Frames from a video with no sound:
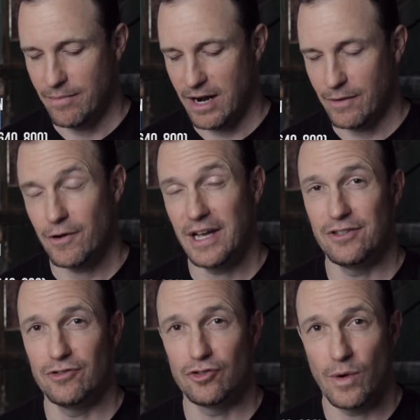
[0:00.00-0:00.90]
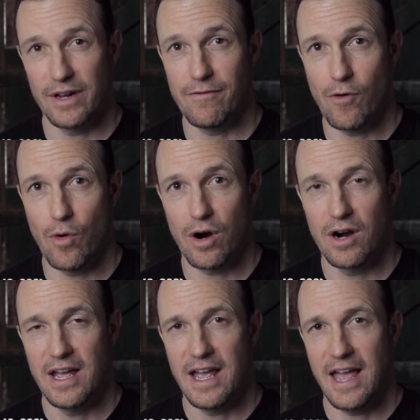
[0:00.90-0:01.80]
But I would go ahead and use 24
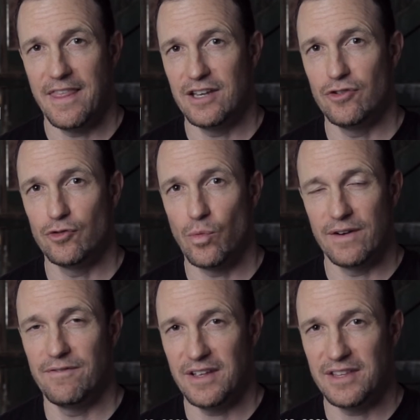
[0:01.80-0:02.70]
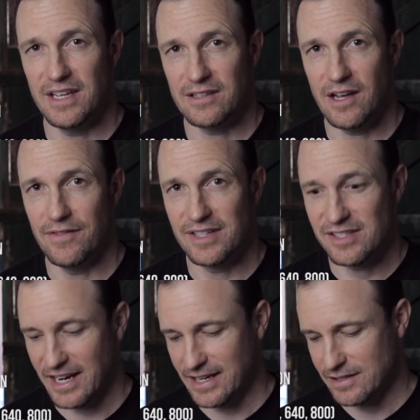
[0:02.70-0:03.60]
and then use 1/50th of a
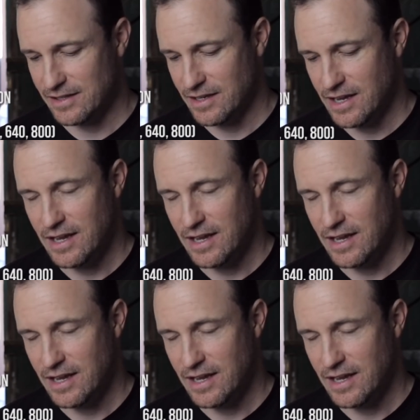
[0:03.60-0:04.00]
second,